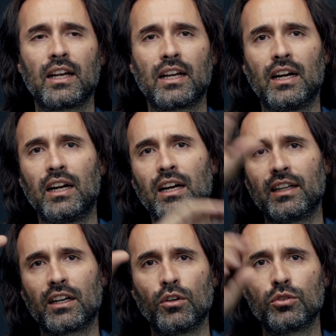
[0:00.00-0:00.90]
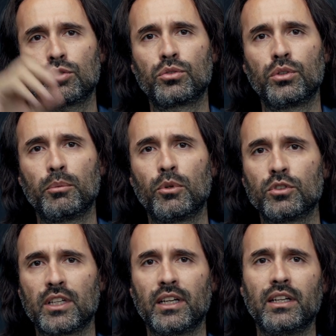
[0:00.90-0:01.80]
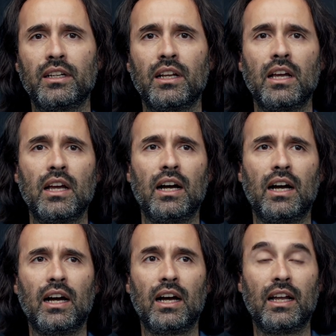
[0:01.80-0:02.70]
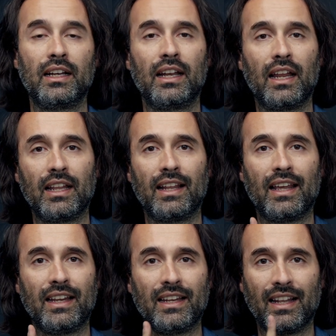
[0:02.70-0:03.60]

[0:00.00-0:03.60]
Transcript: car that goes to a mountain, and in